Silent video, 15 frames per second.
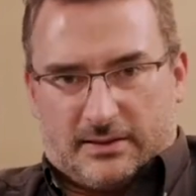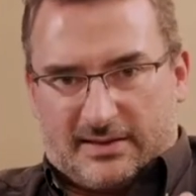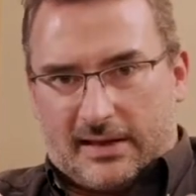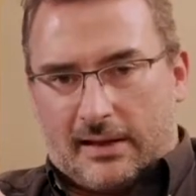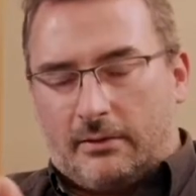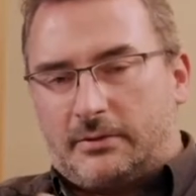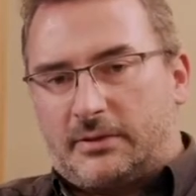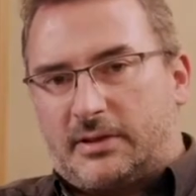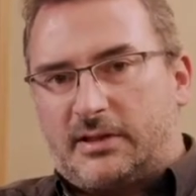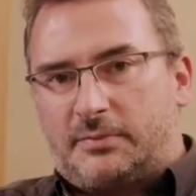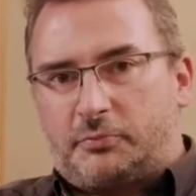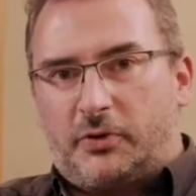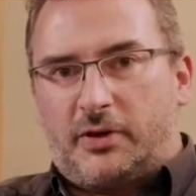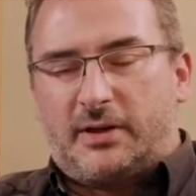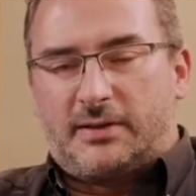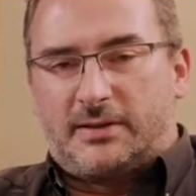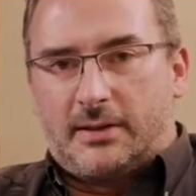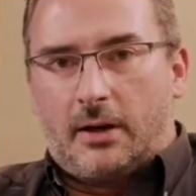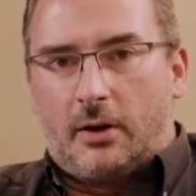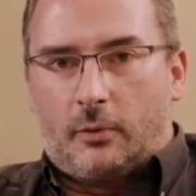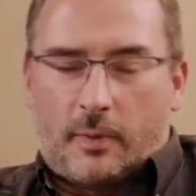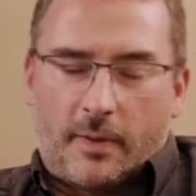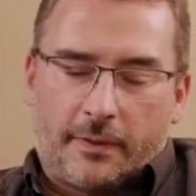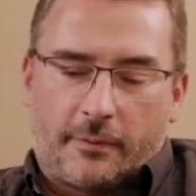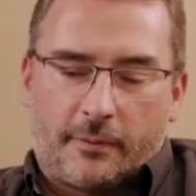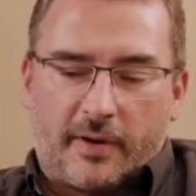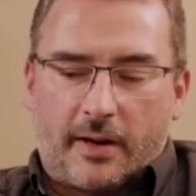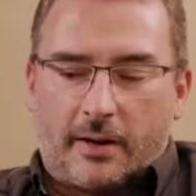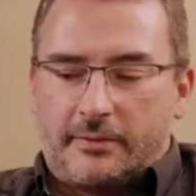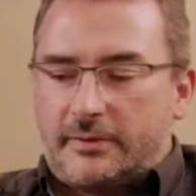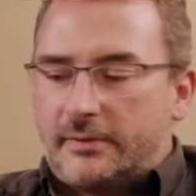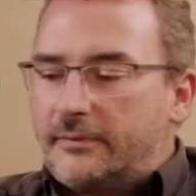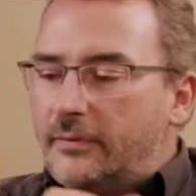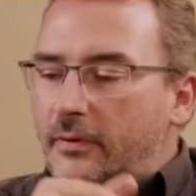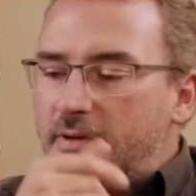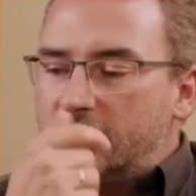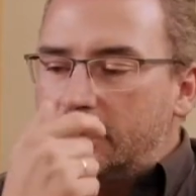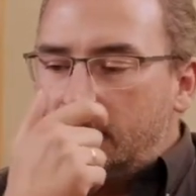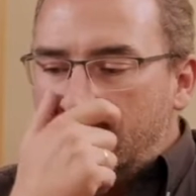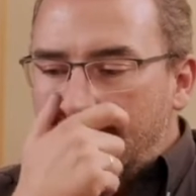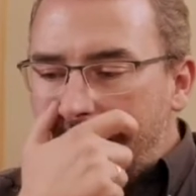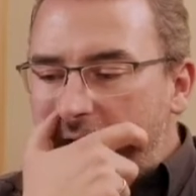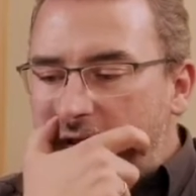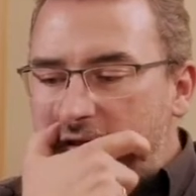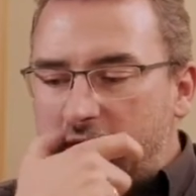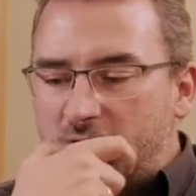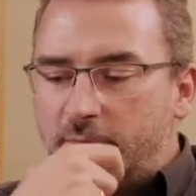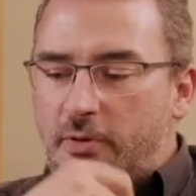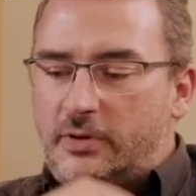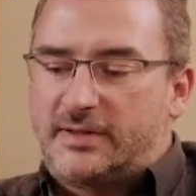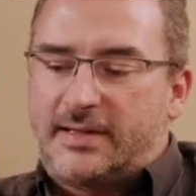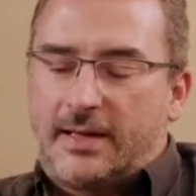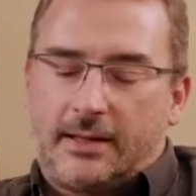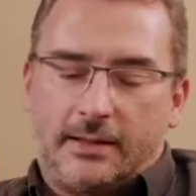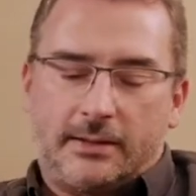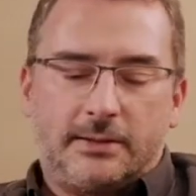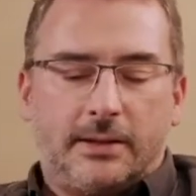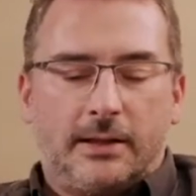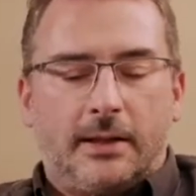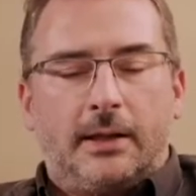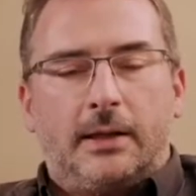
sound is pretty slow with 340 meters per second,